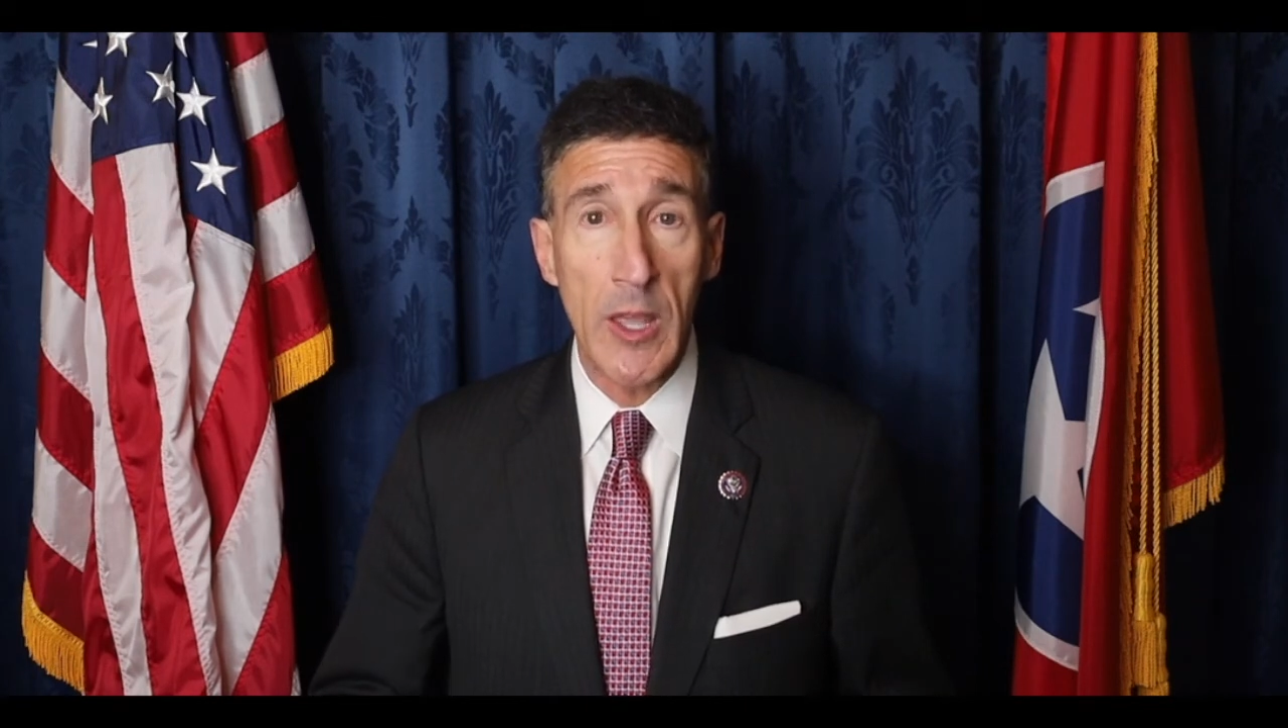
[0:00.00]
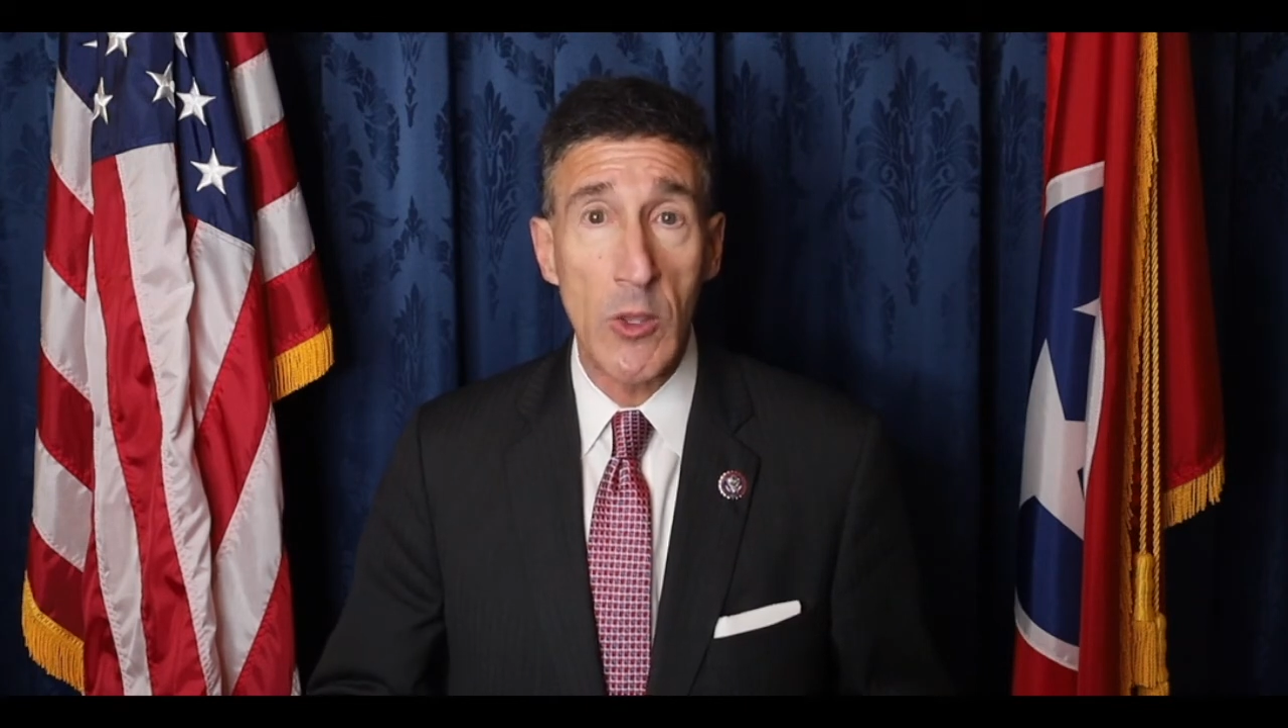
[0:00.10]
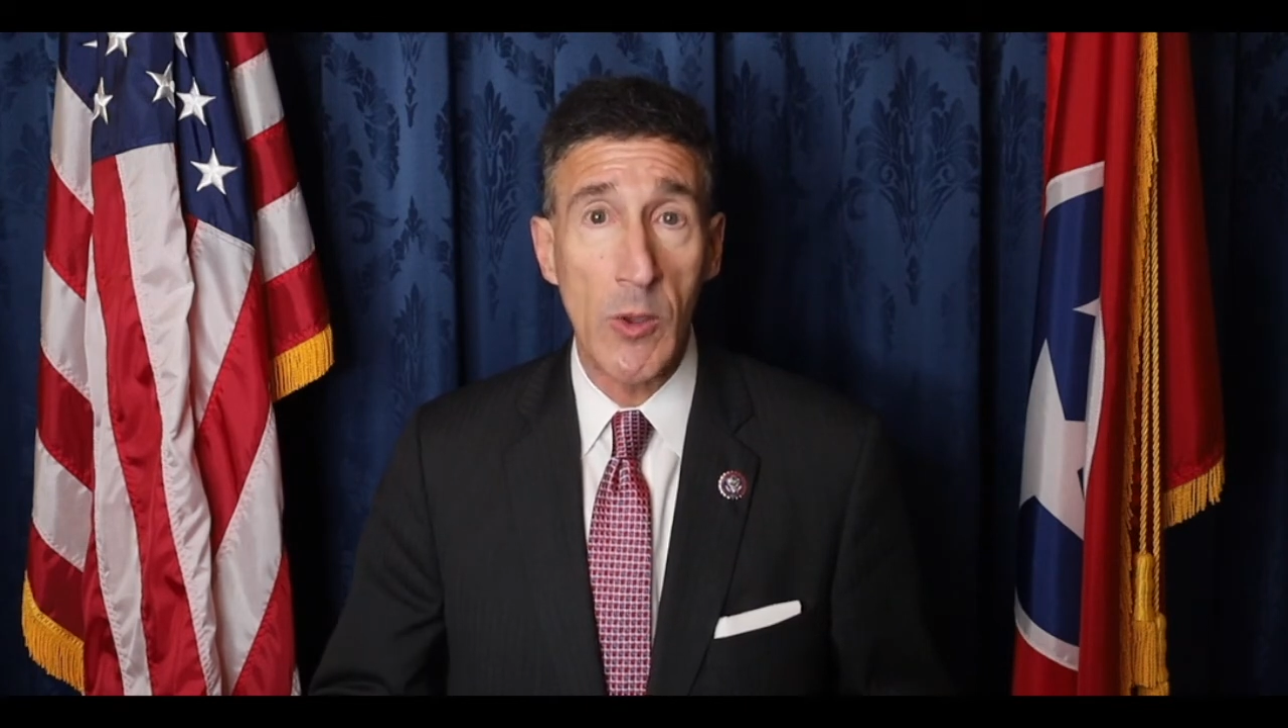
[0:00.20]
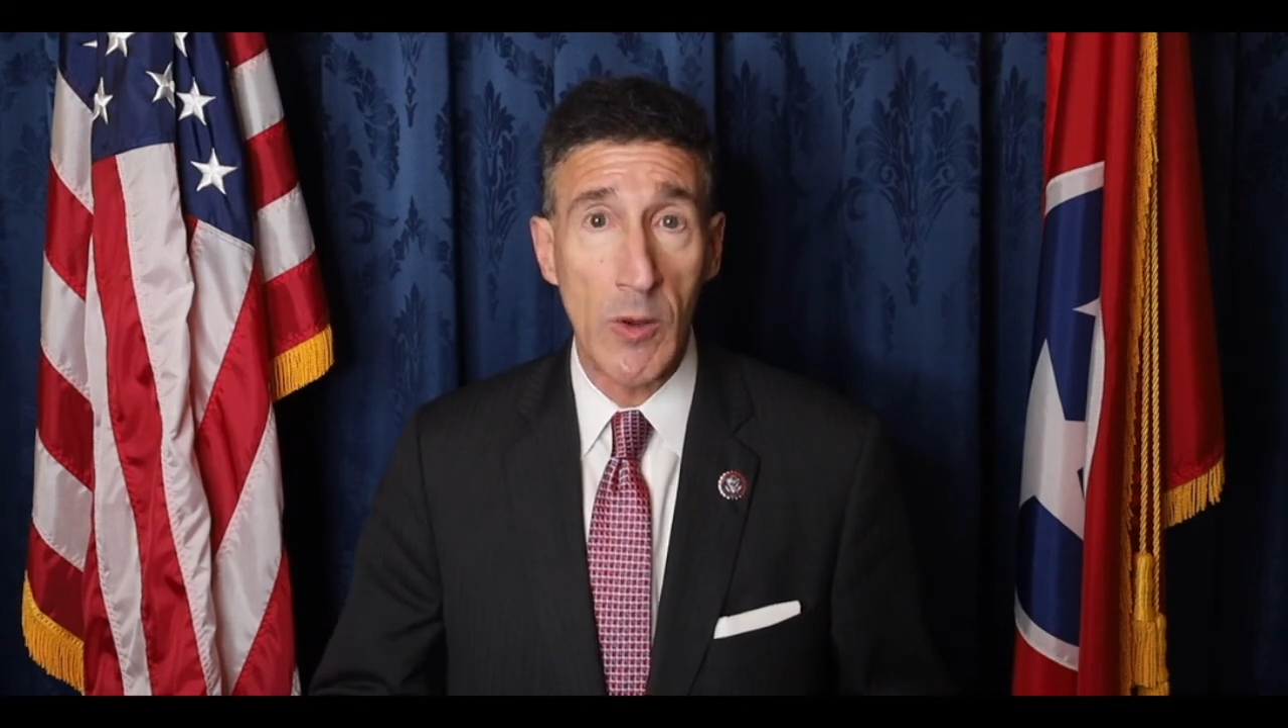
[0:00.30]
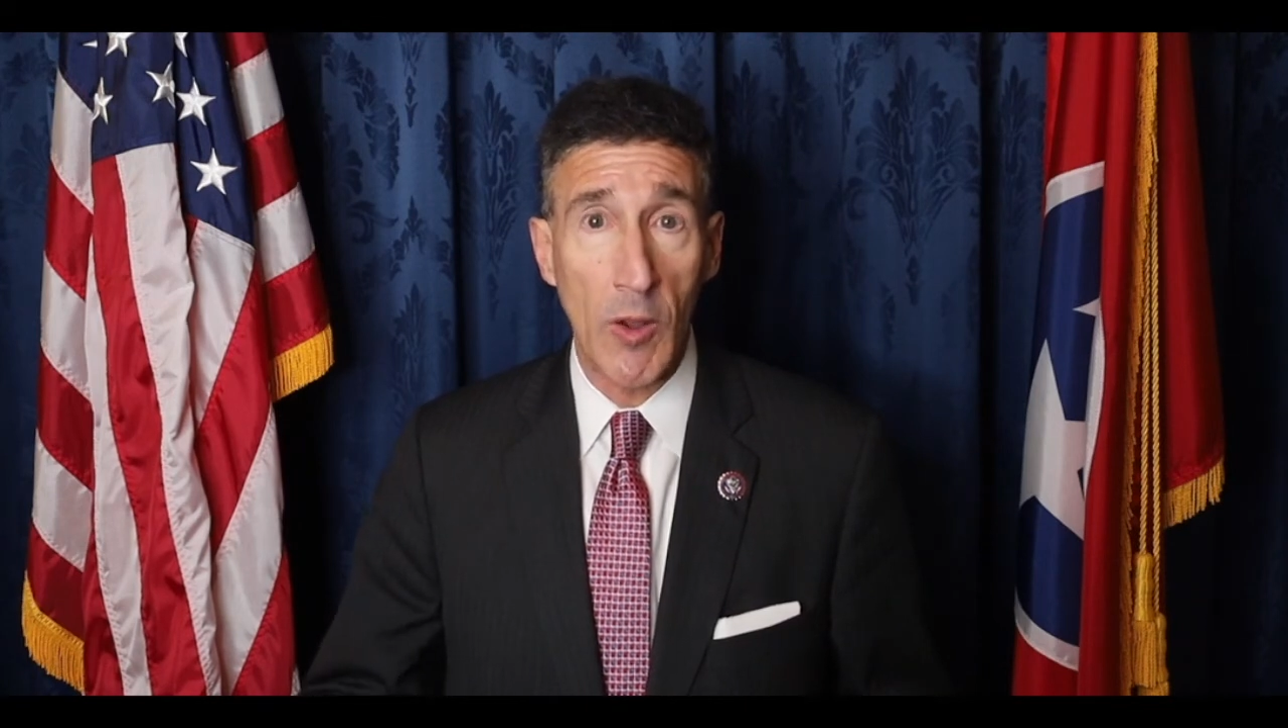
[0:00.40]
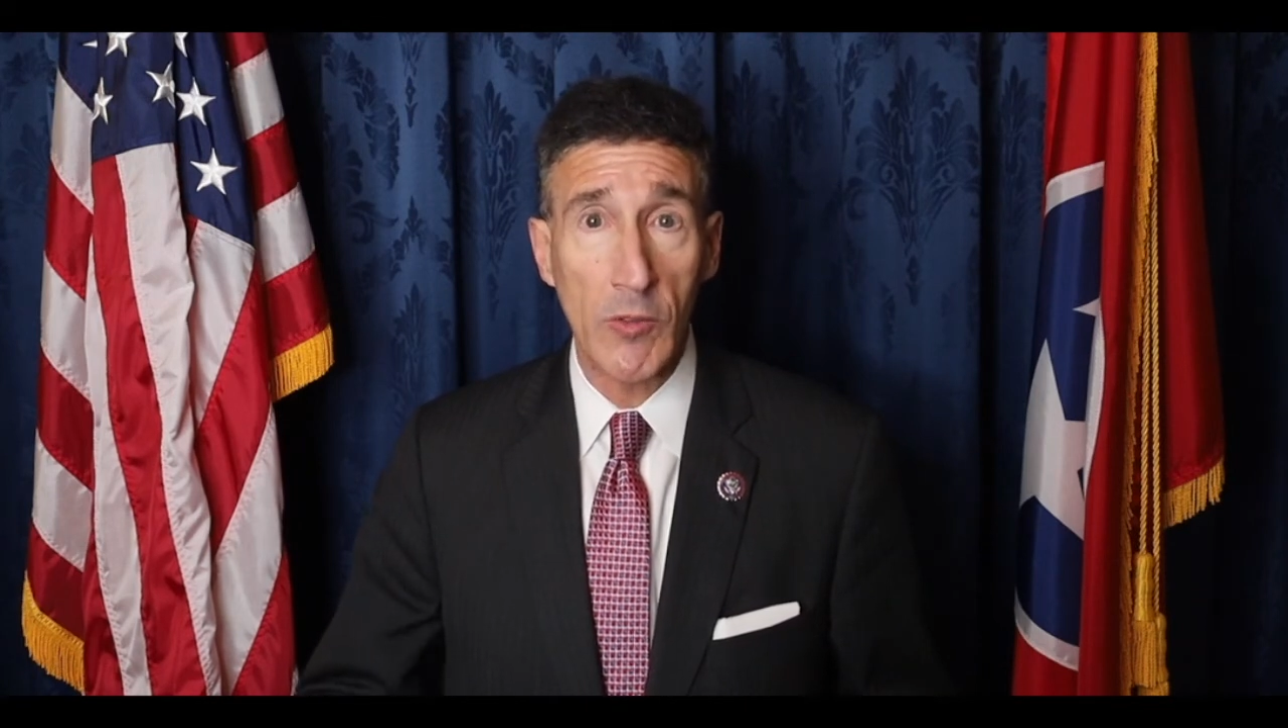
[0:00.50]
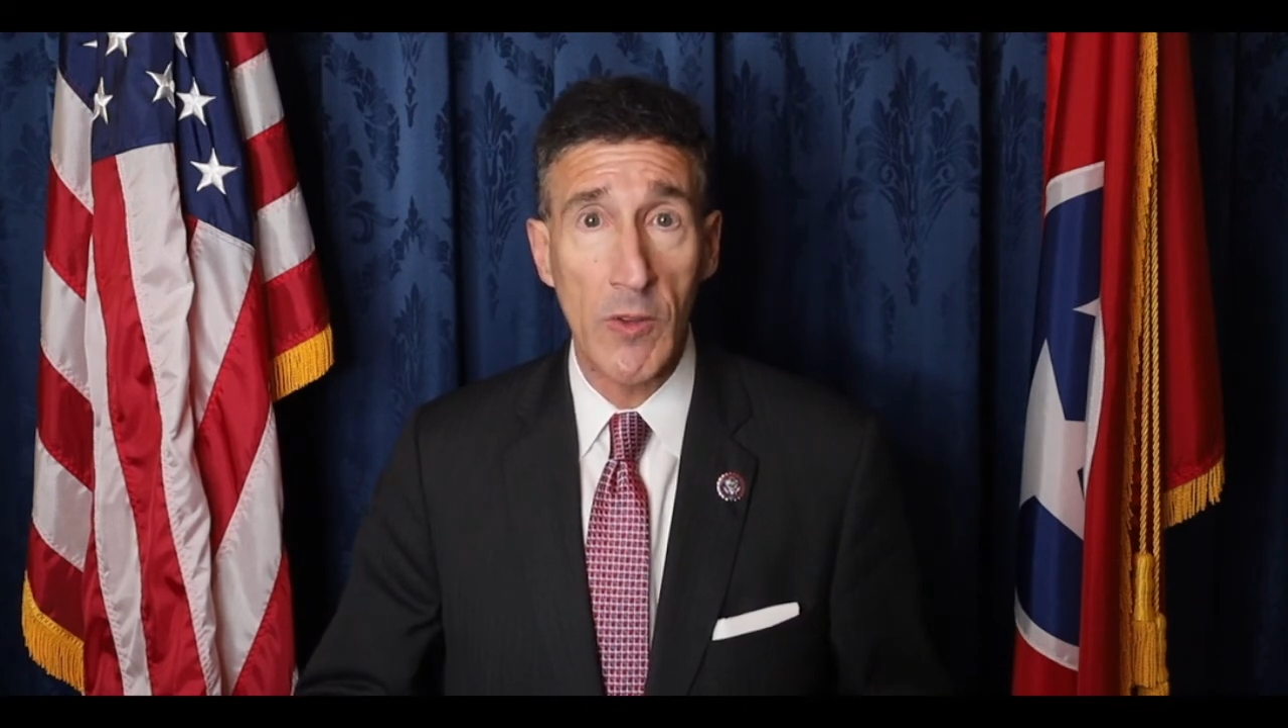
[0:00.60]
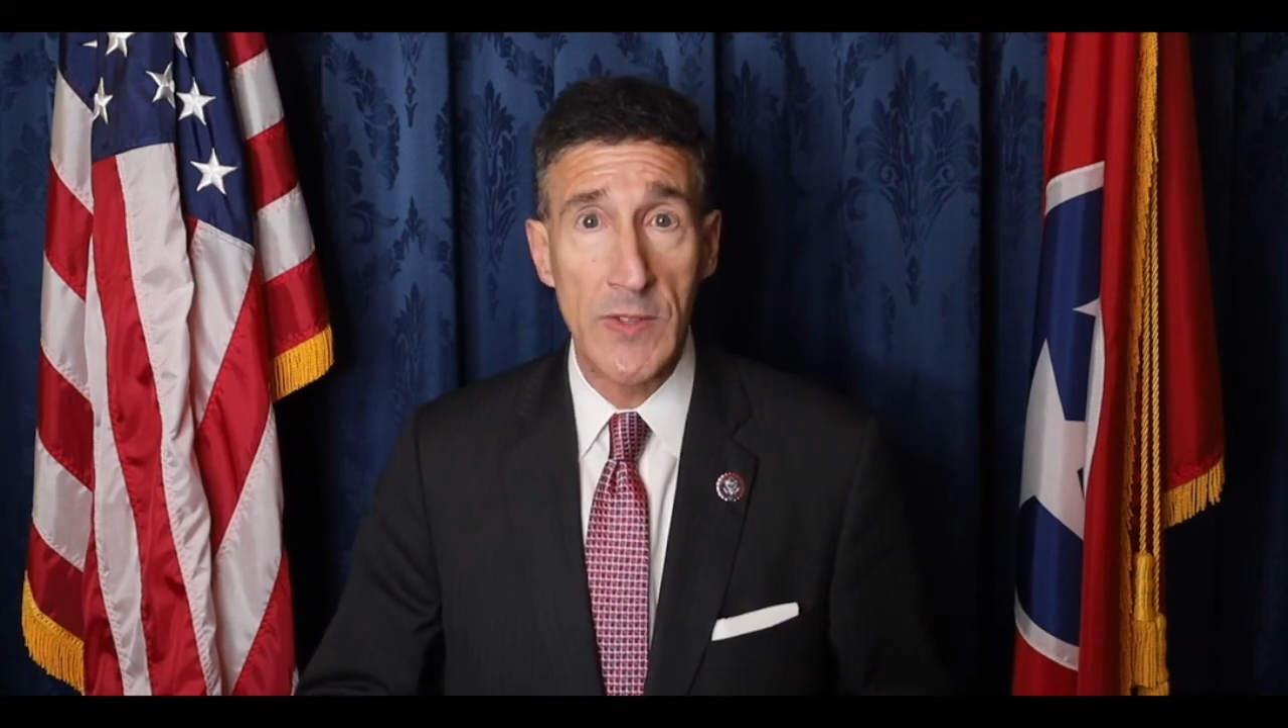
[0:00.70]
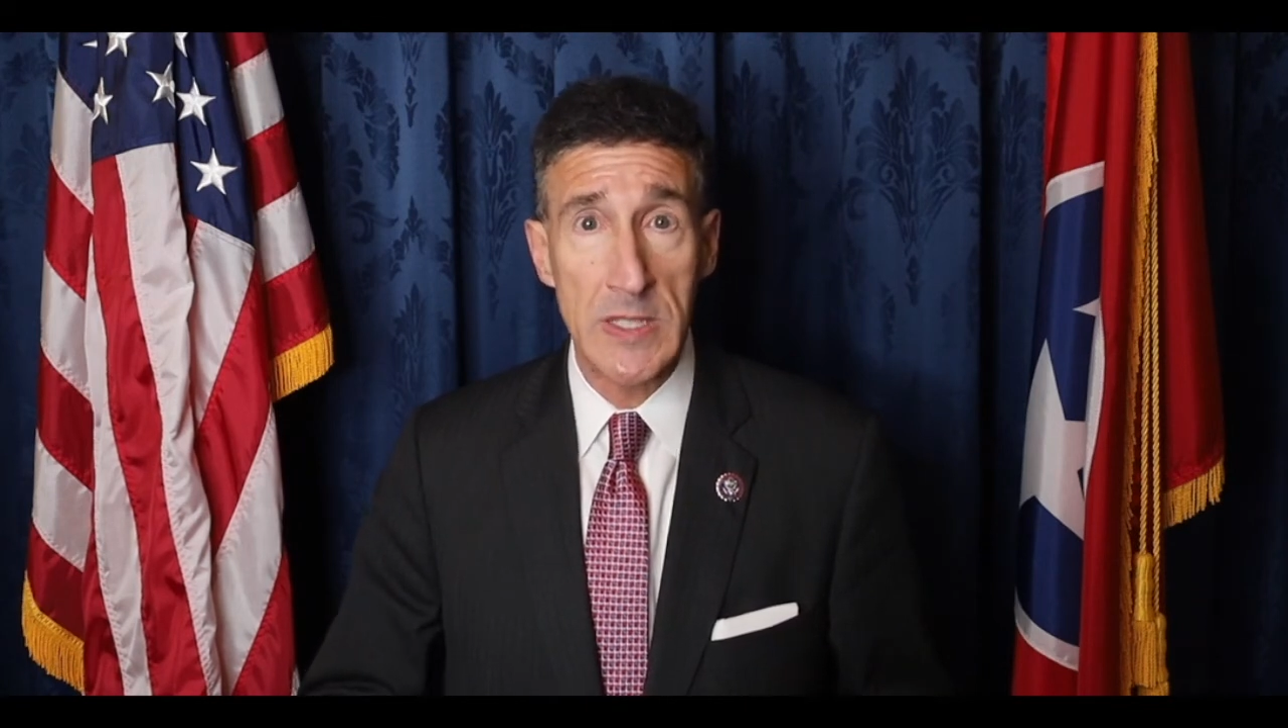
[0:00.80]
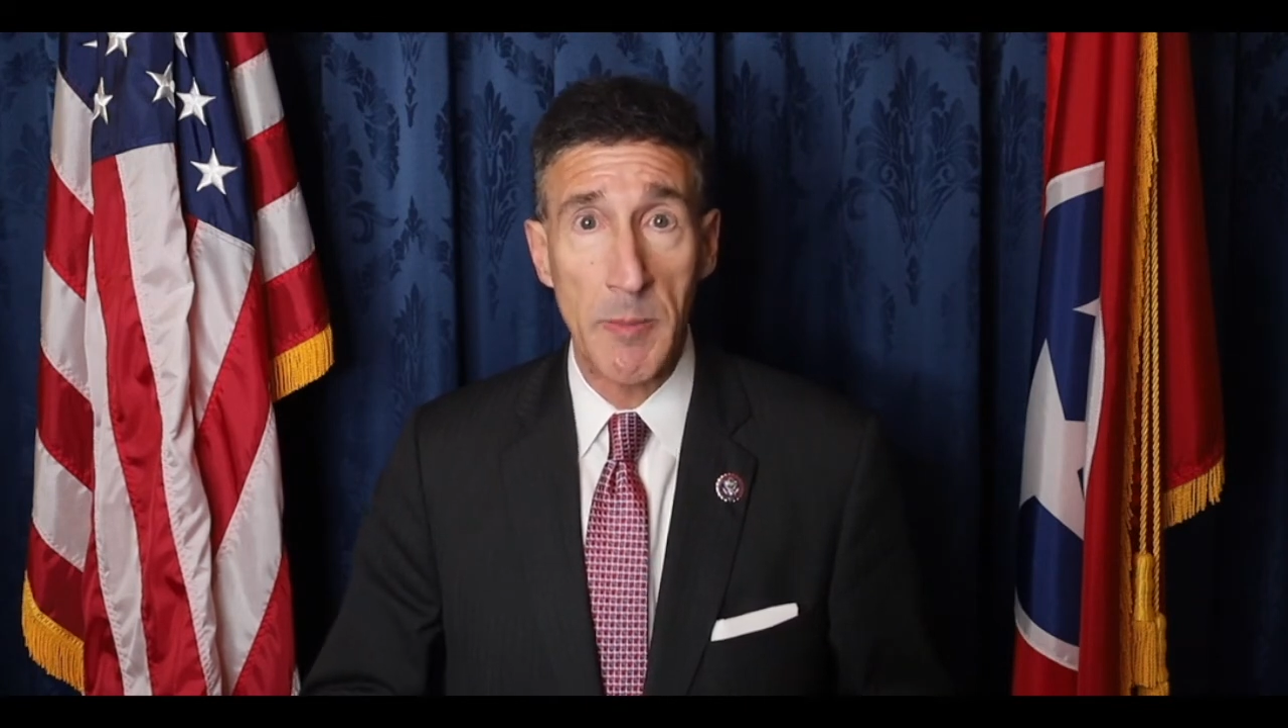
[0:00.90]
You can
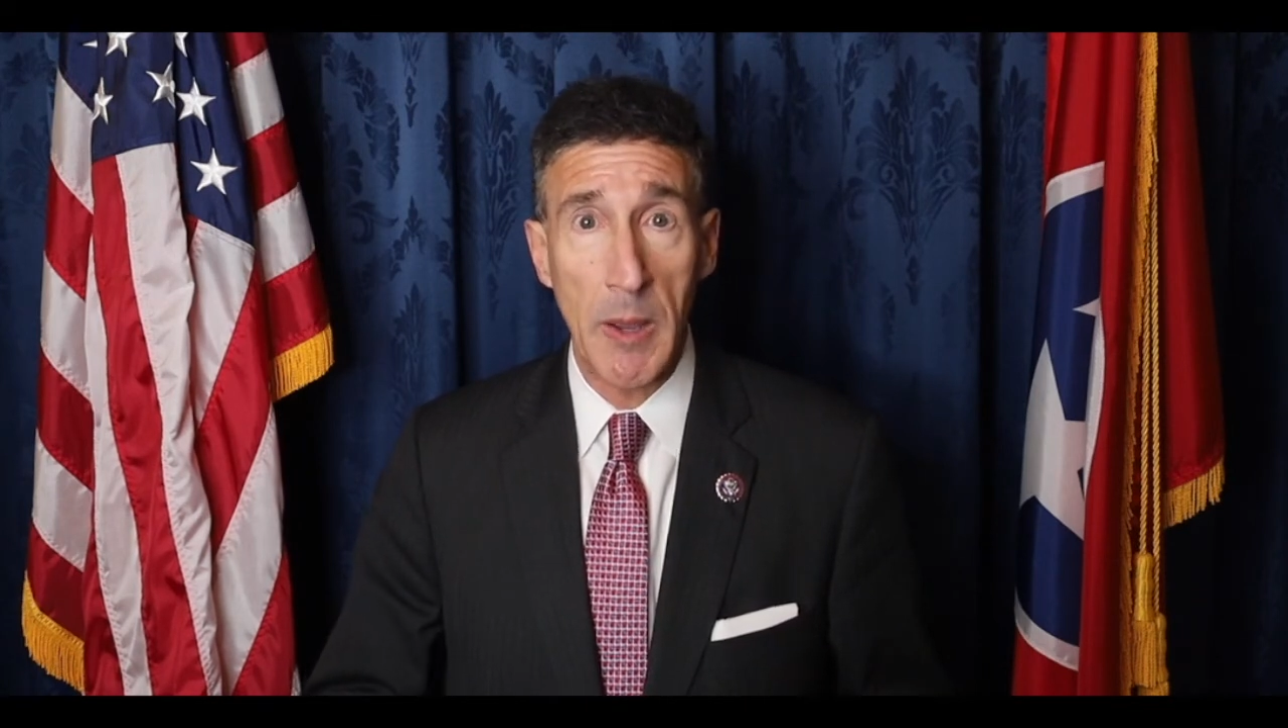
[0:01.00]
also visit